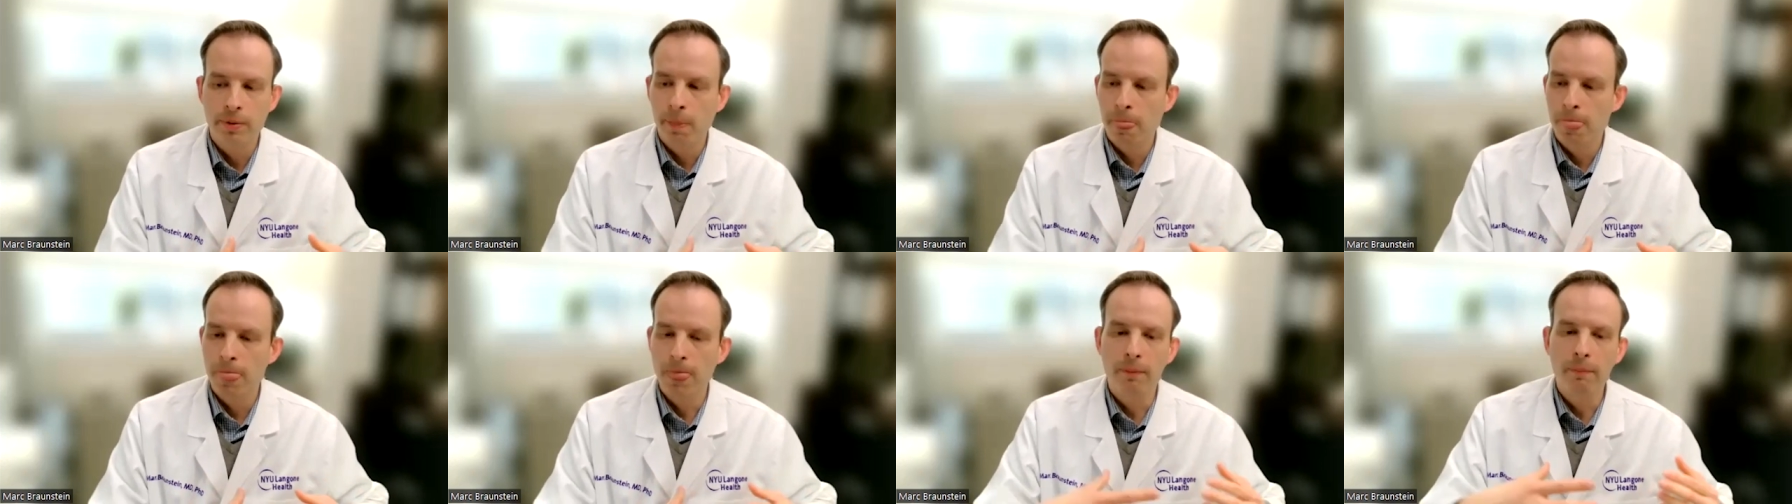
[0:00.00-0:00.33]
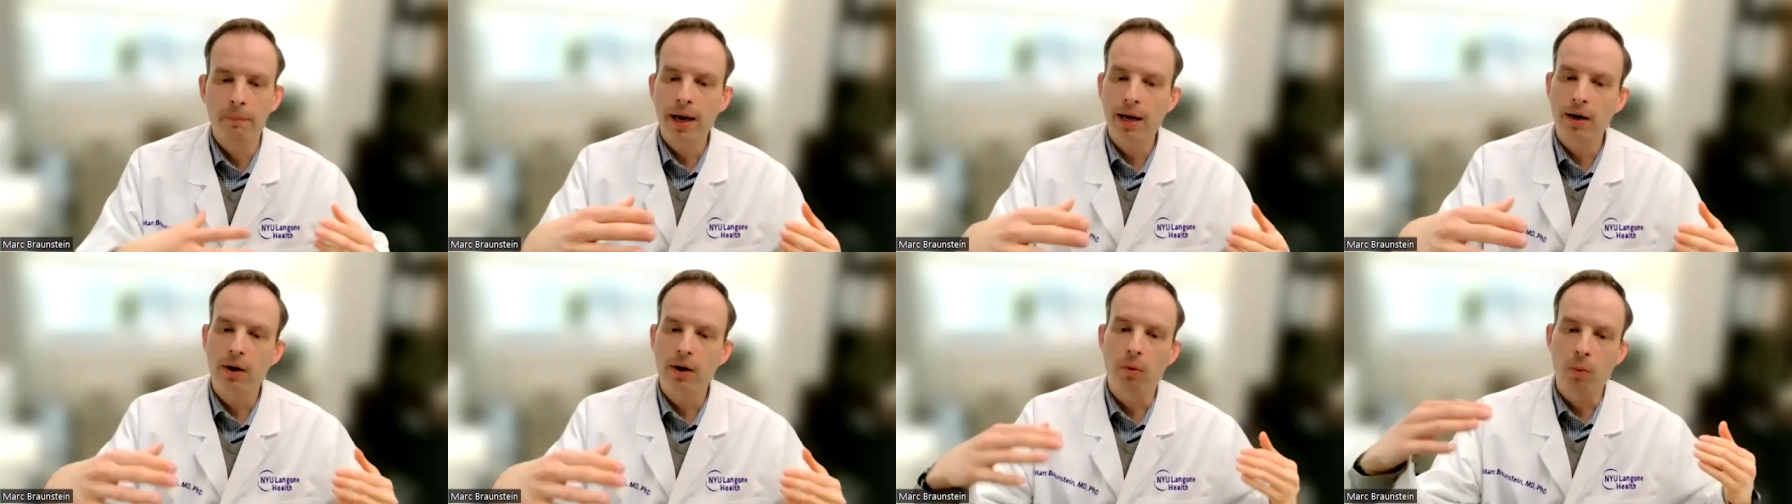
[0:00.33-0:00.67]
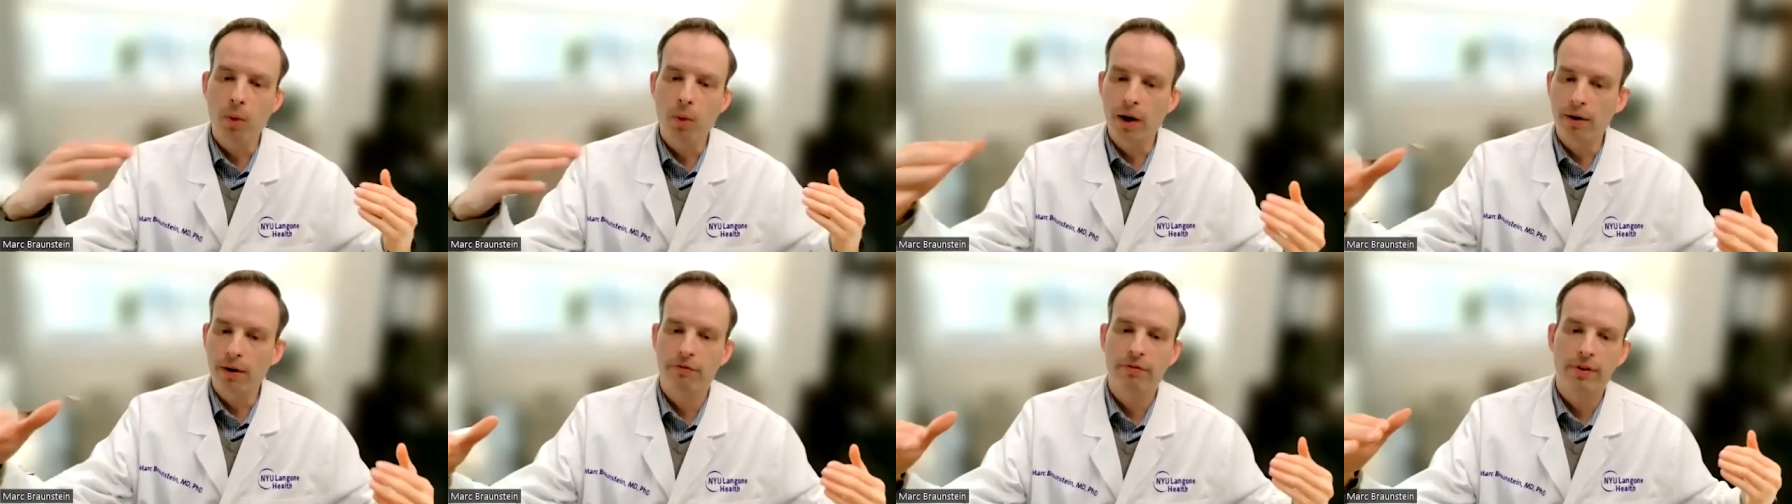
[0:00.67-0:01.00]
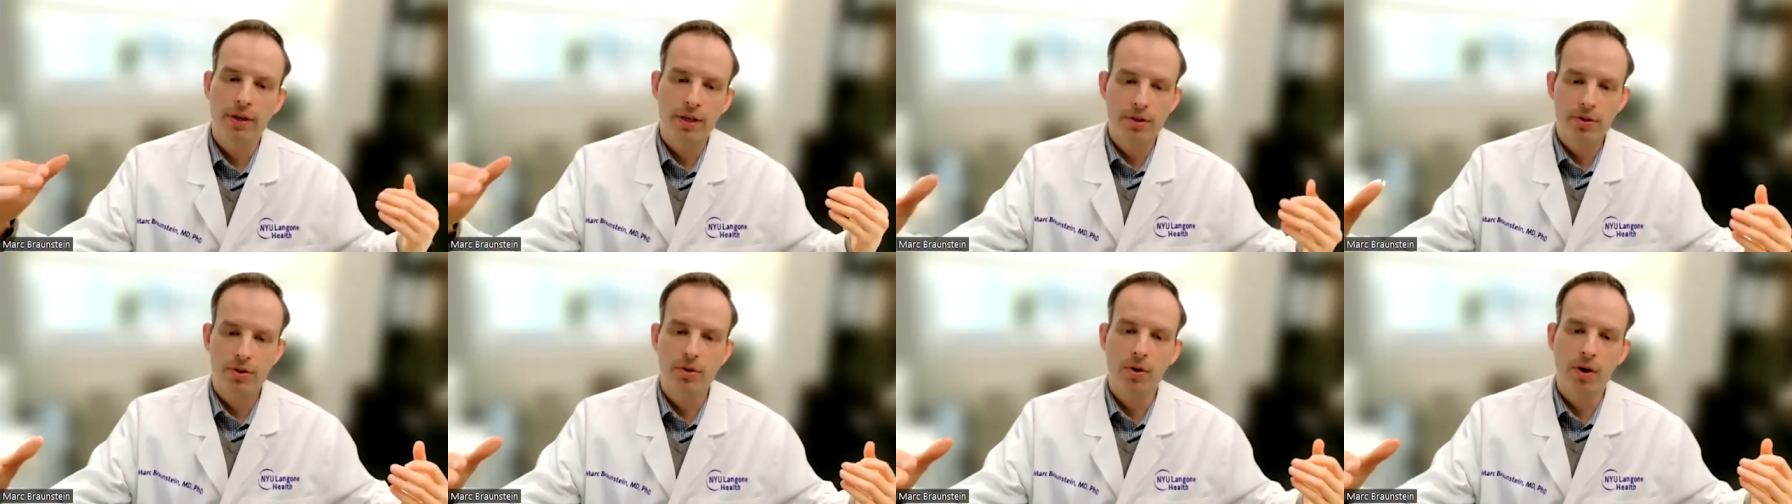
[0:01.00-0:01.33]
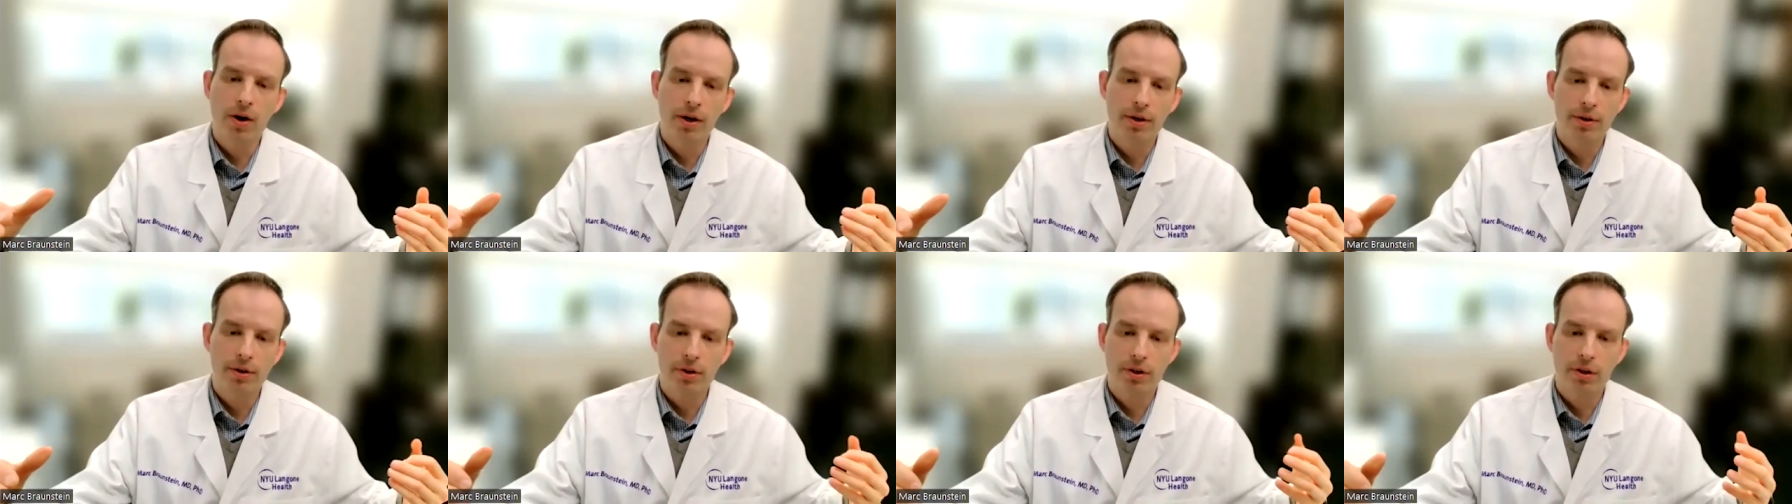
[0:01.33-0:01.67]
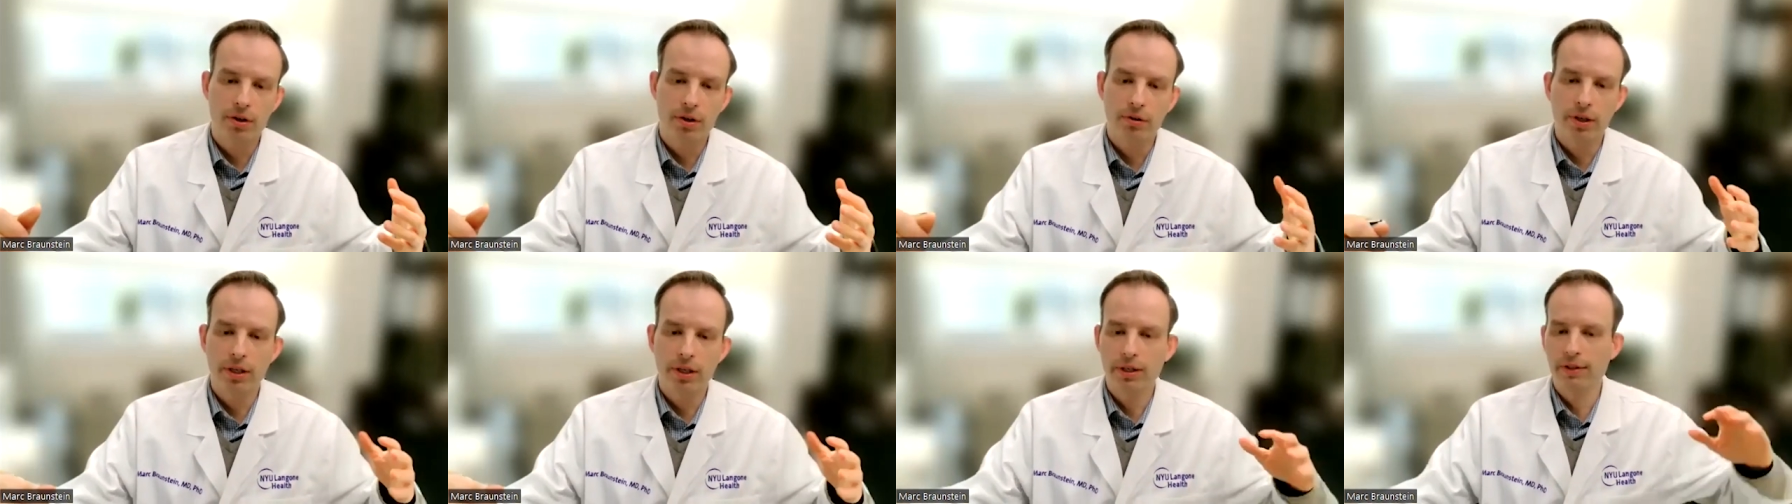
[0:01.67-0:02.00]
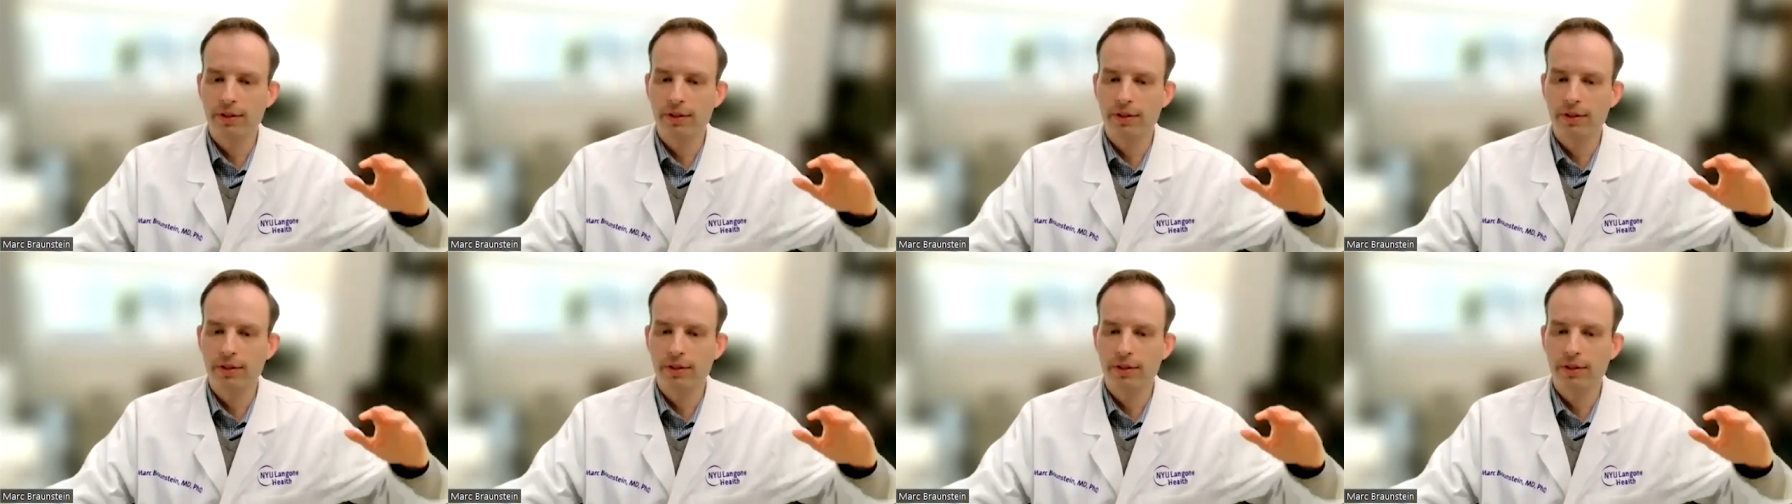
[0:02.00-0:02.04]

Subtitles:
no matter what phase you are in your career,